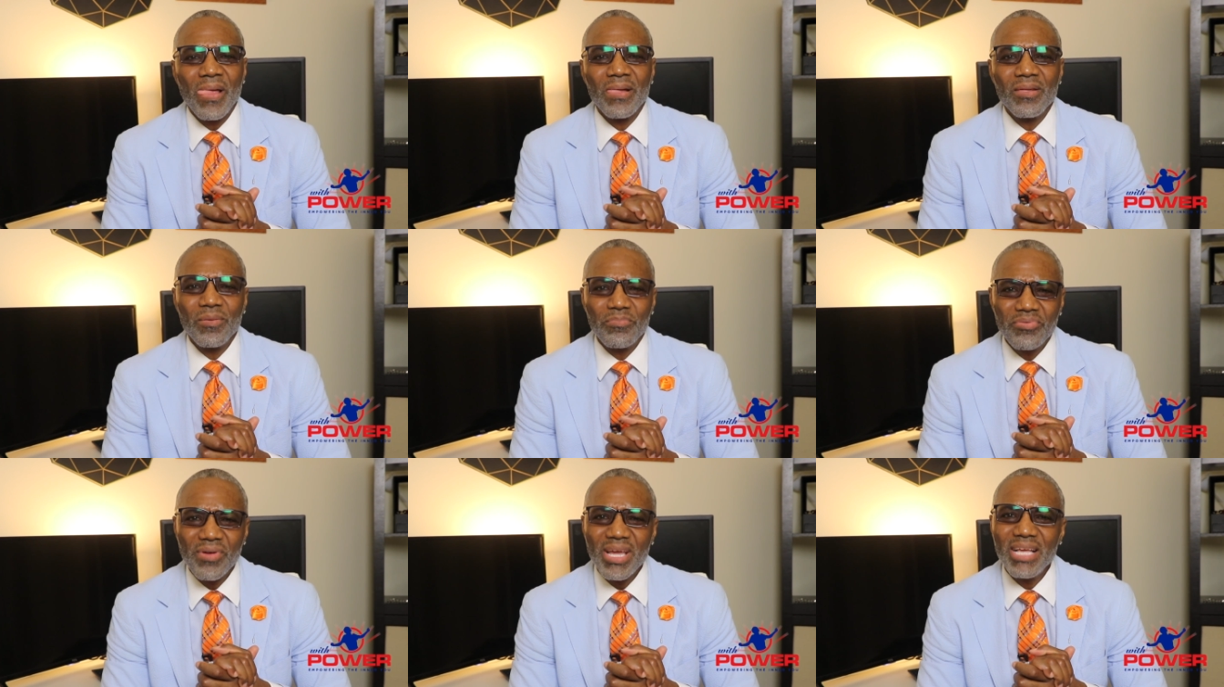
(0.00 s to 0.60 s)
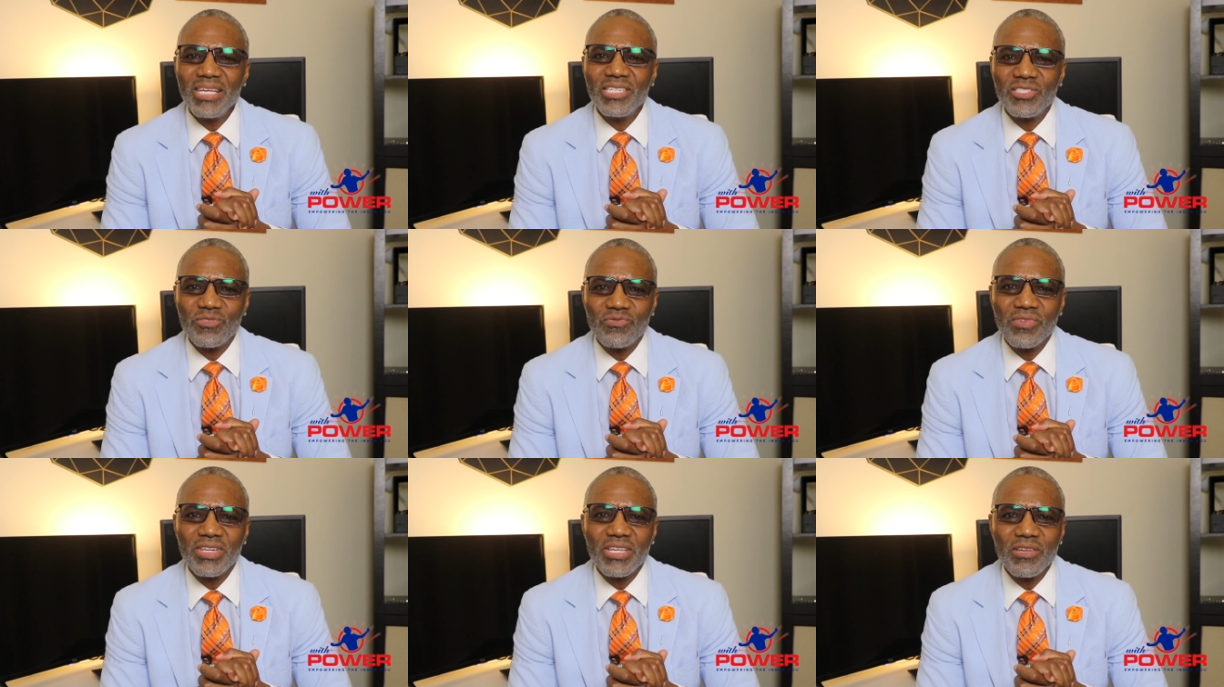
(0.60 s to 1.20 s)
You know, prayer is
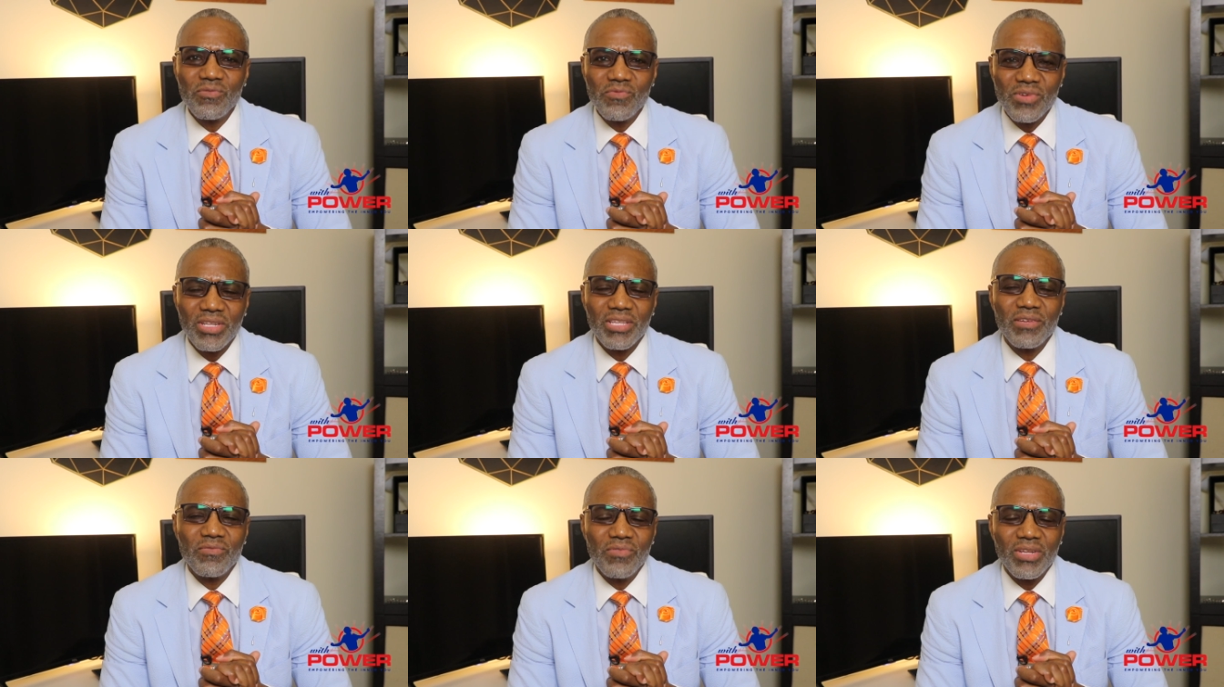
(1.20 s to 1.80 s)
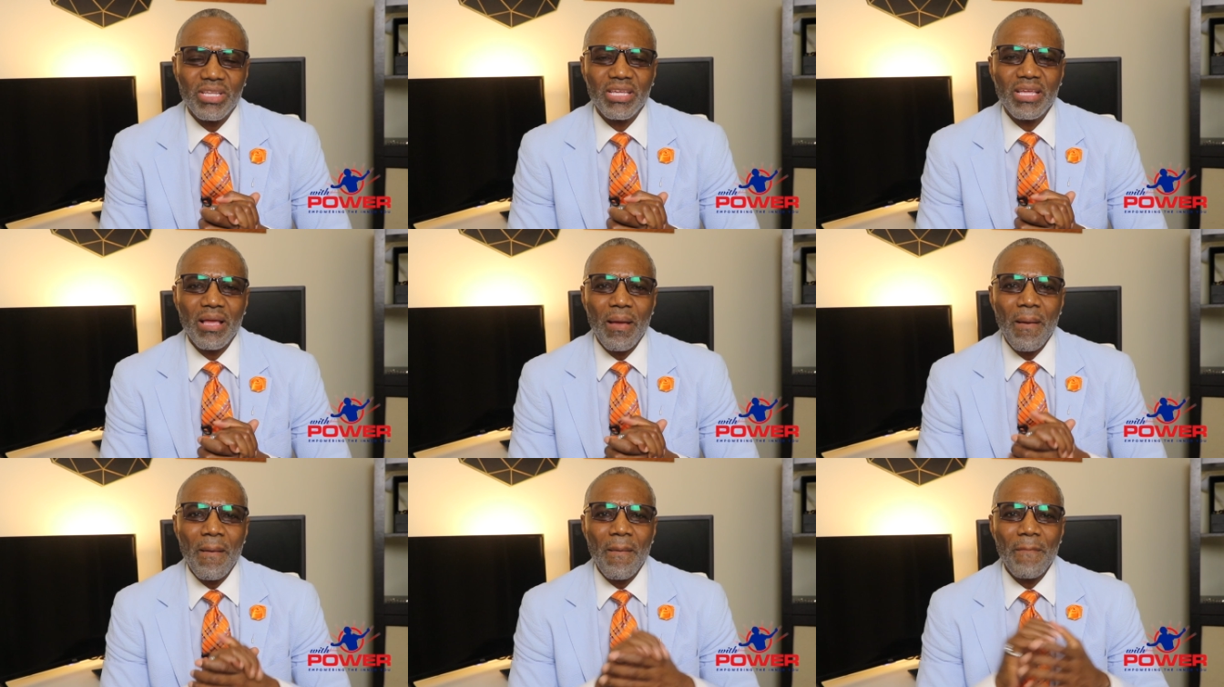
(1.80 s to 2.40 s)
really, really, really
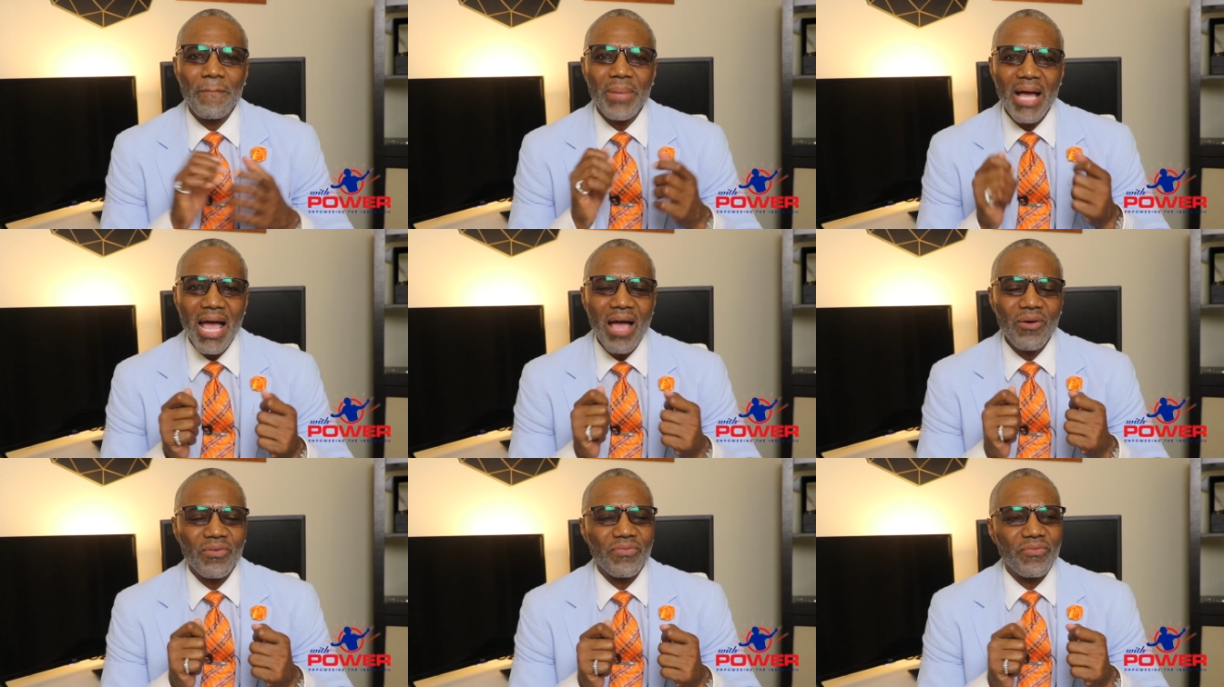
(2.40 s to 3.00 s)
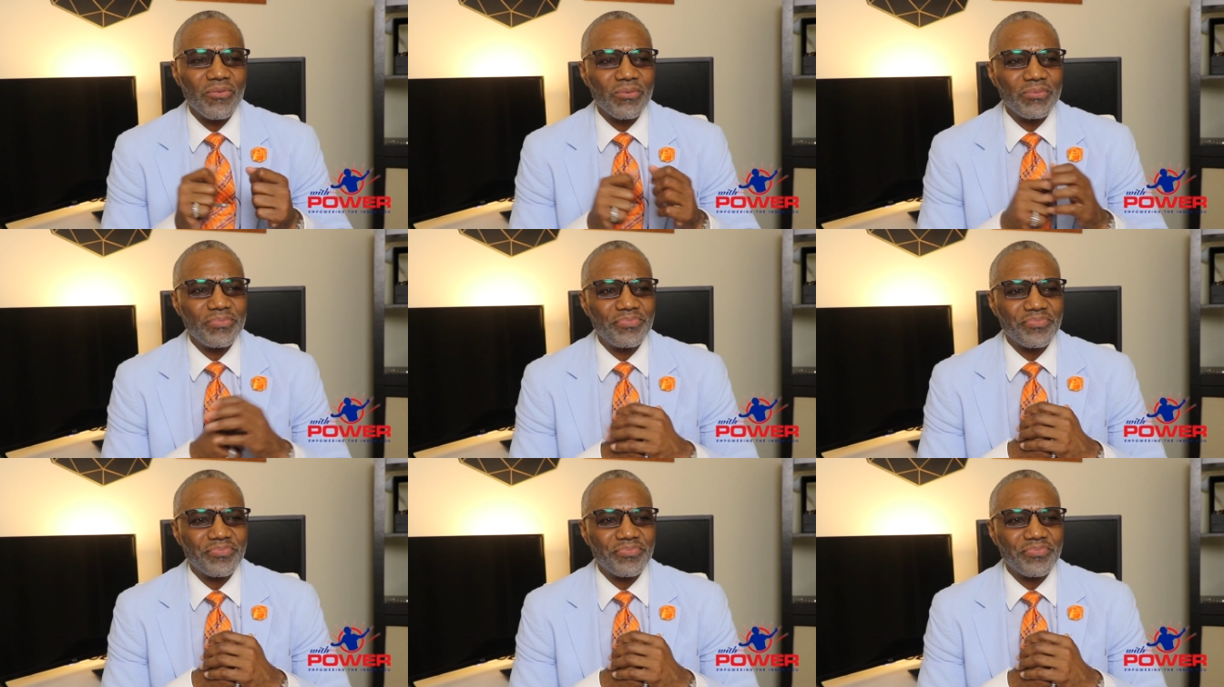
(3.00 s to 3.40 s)
powerful.